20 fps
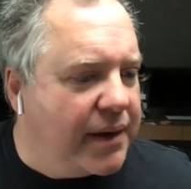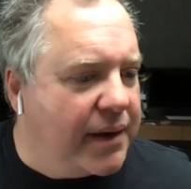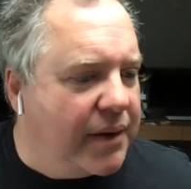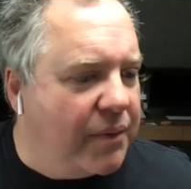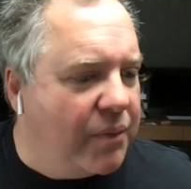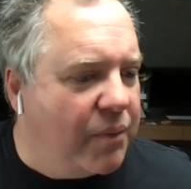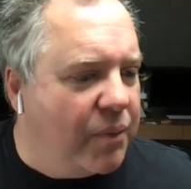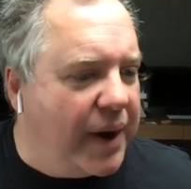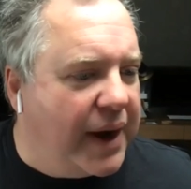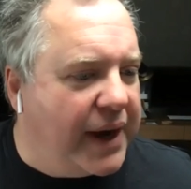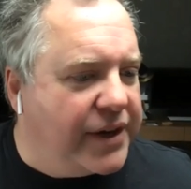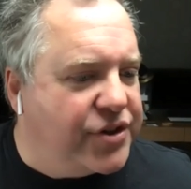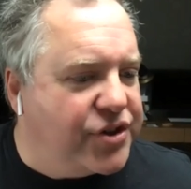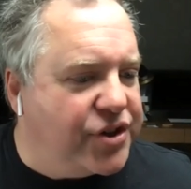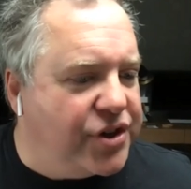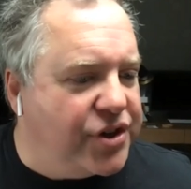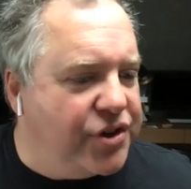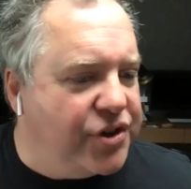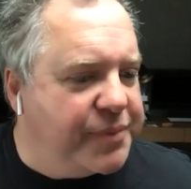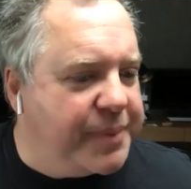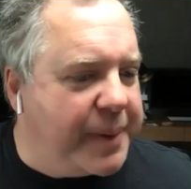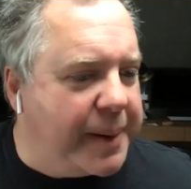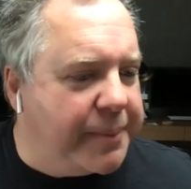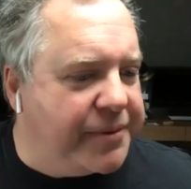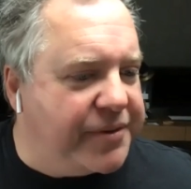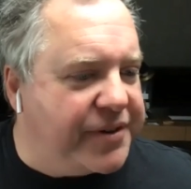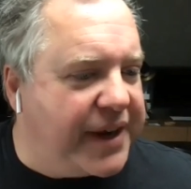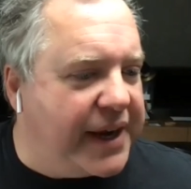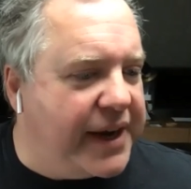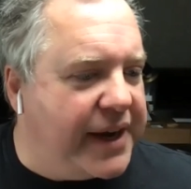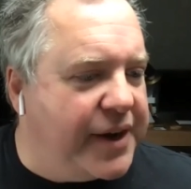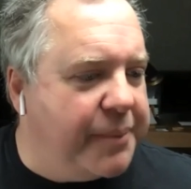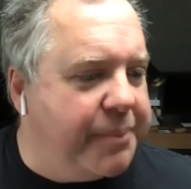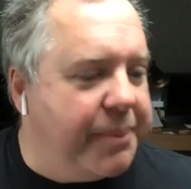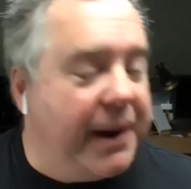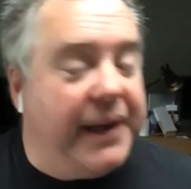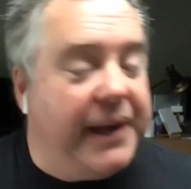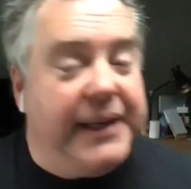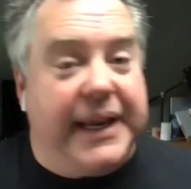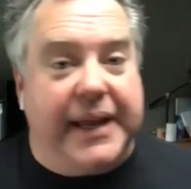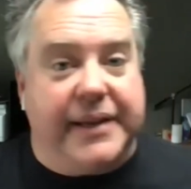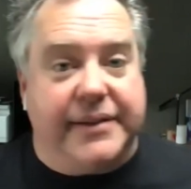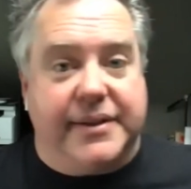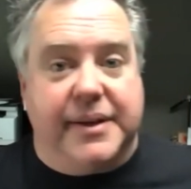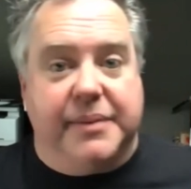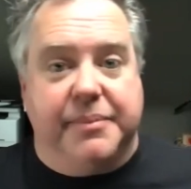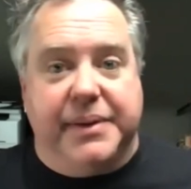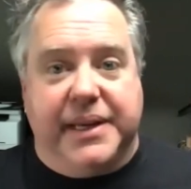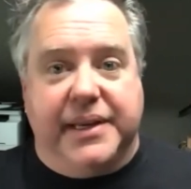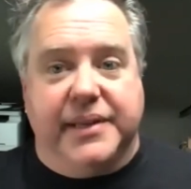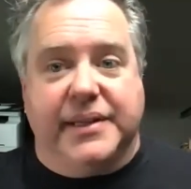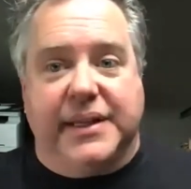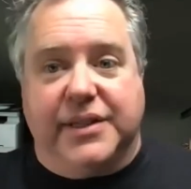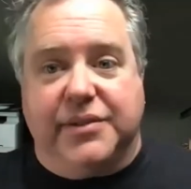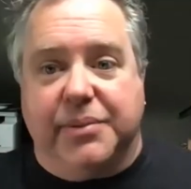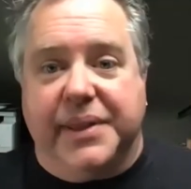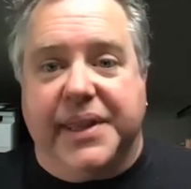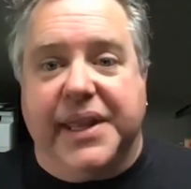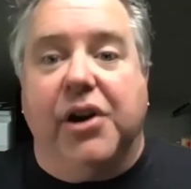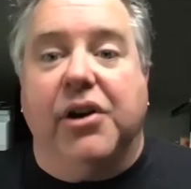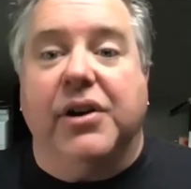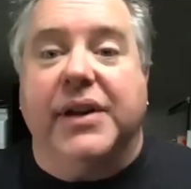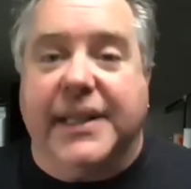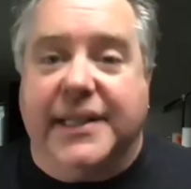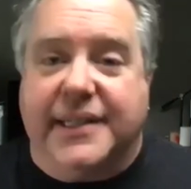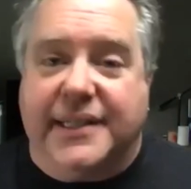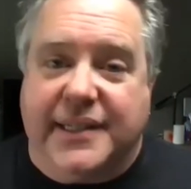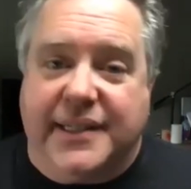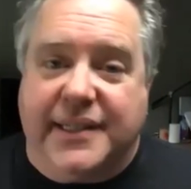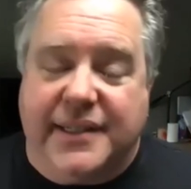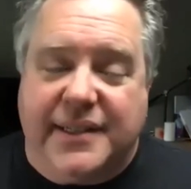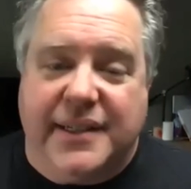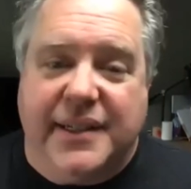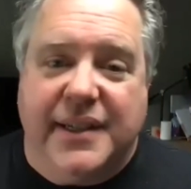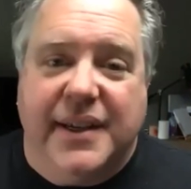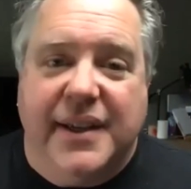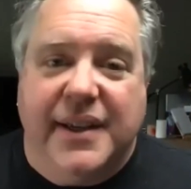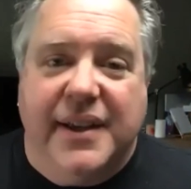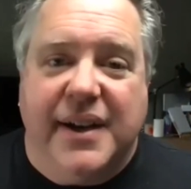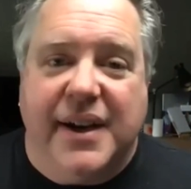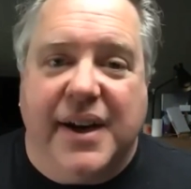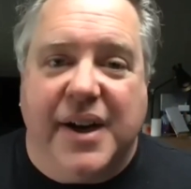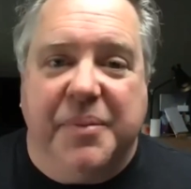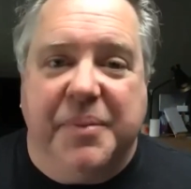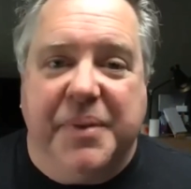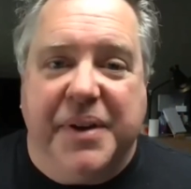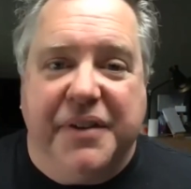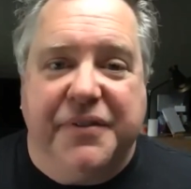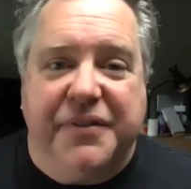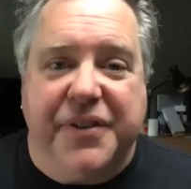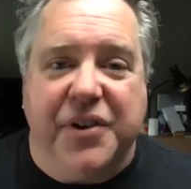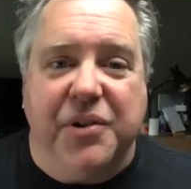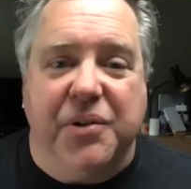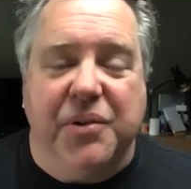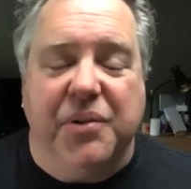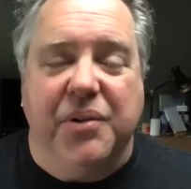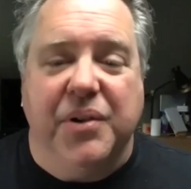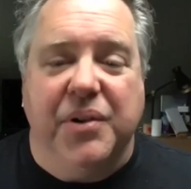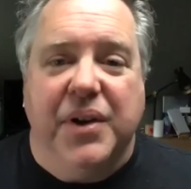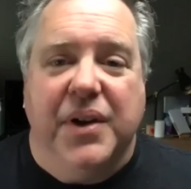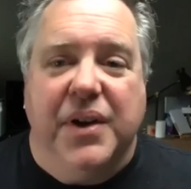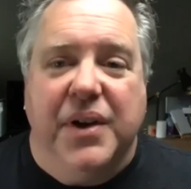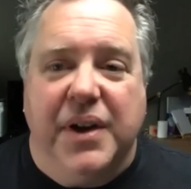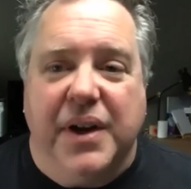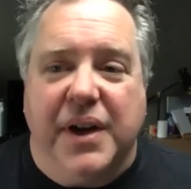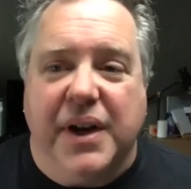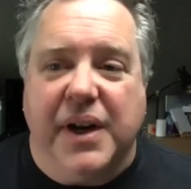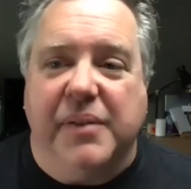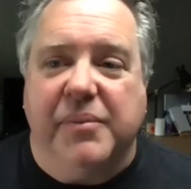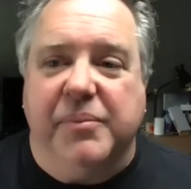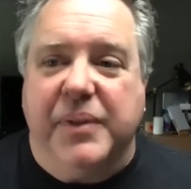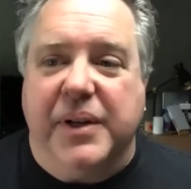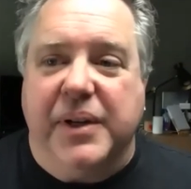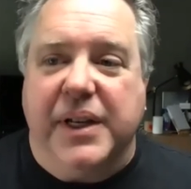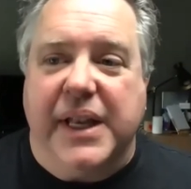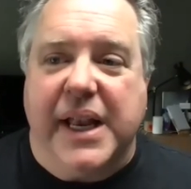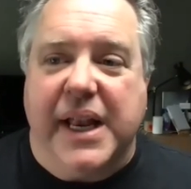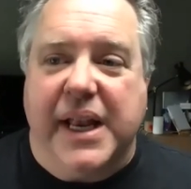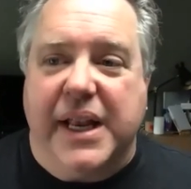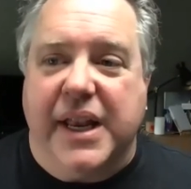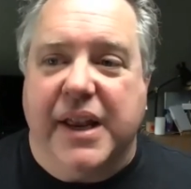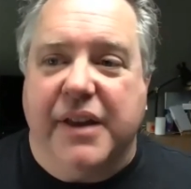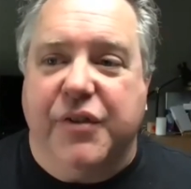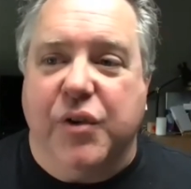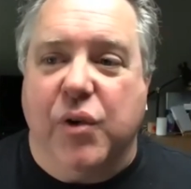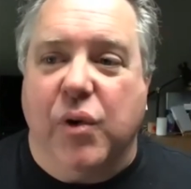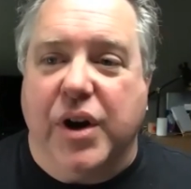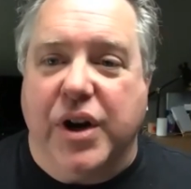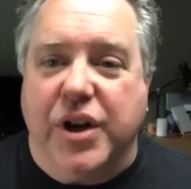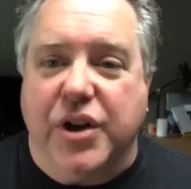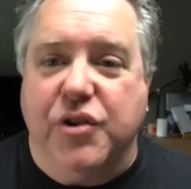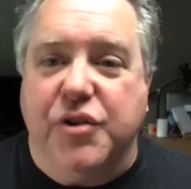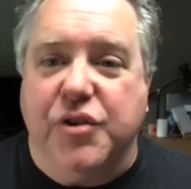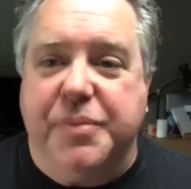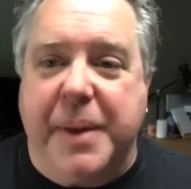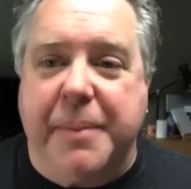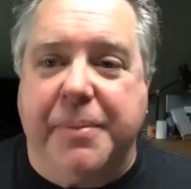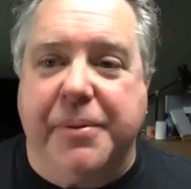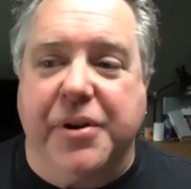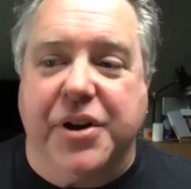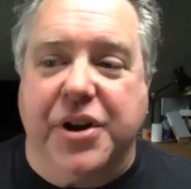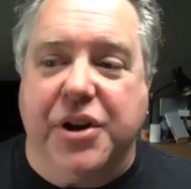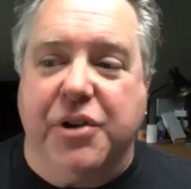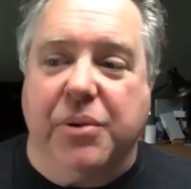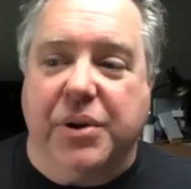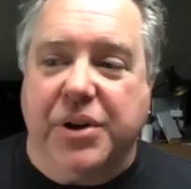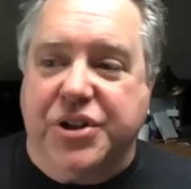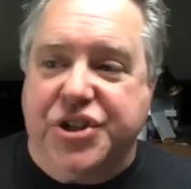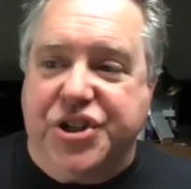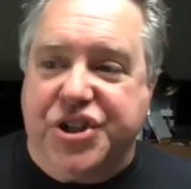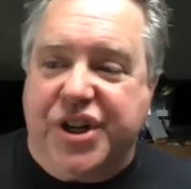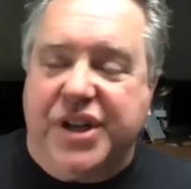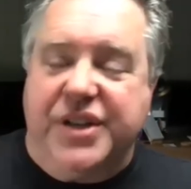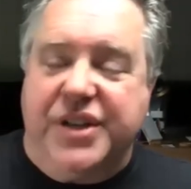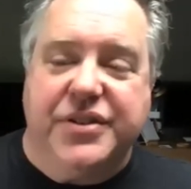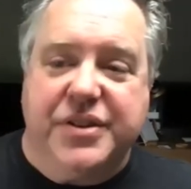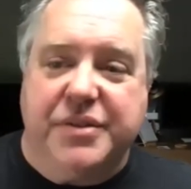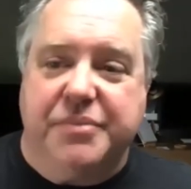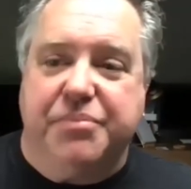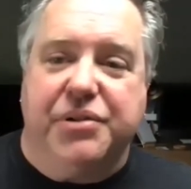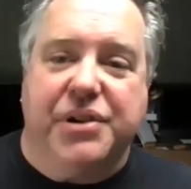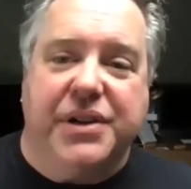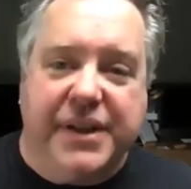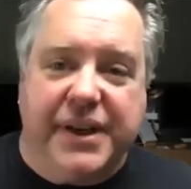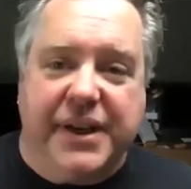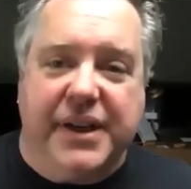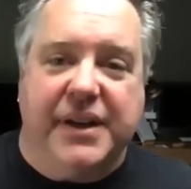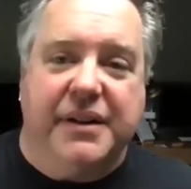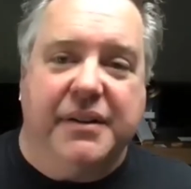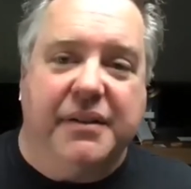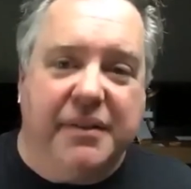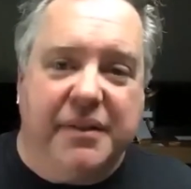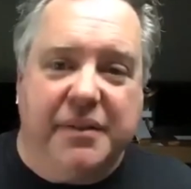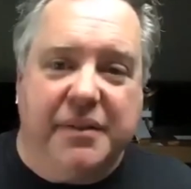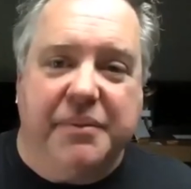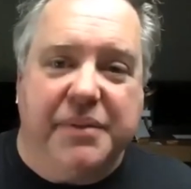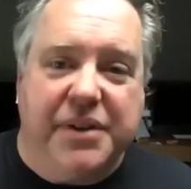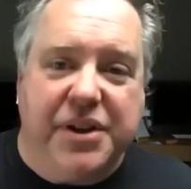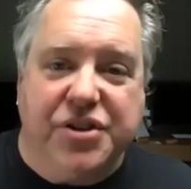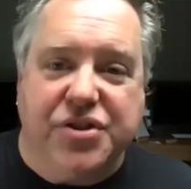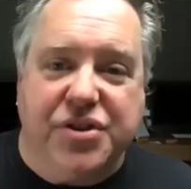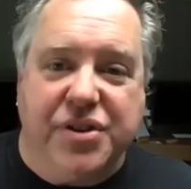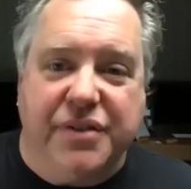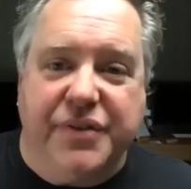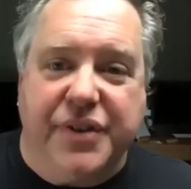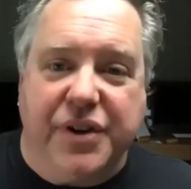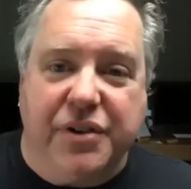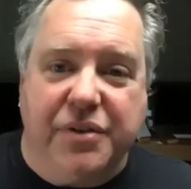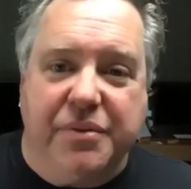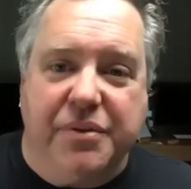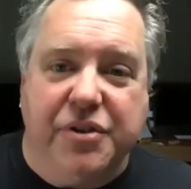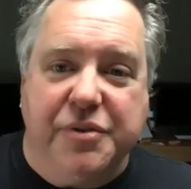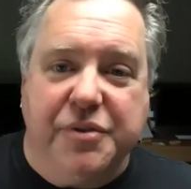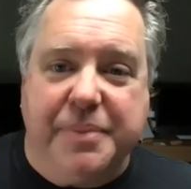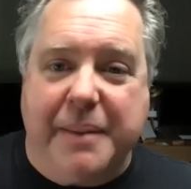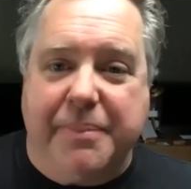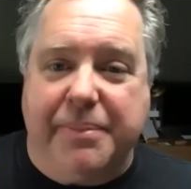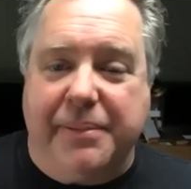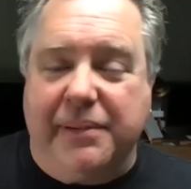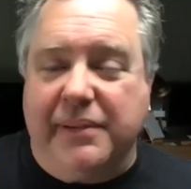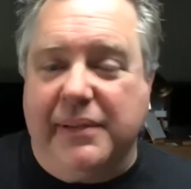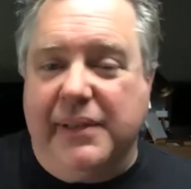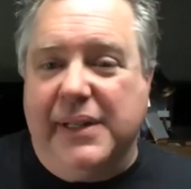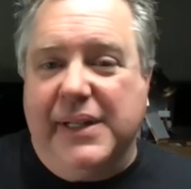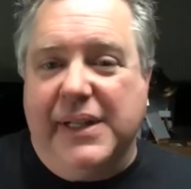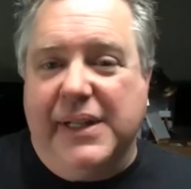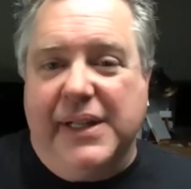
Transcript: why should newspapers get into podcasting? Because that's where the audience is. Um, if you um, if you are a newspaper and you are just printing an edition of your newspaper,